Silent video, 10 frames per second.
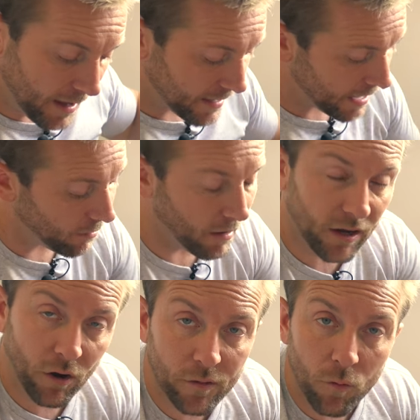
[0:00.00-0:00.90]
Now, I
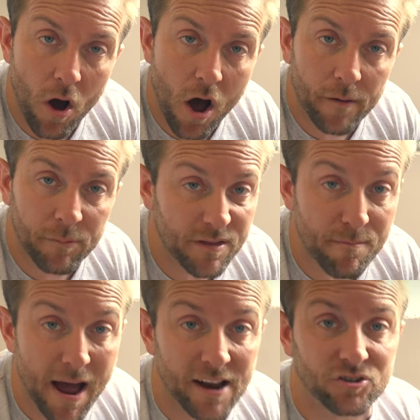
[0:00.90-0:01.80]
kind of work with the
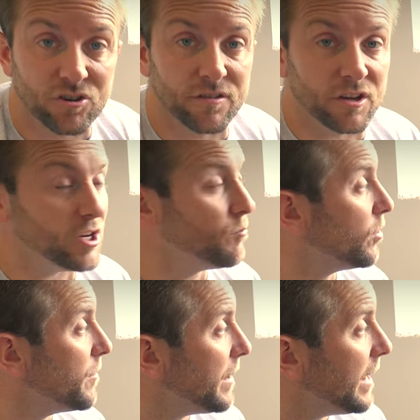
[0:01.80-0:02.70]
mantra that you
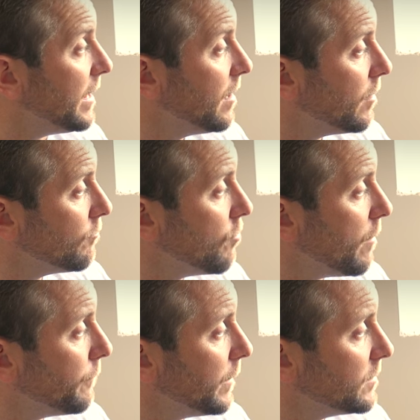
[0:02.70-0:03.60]
want to be roughly,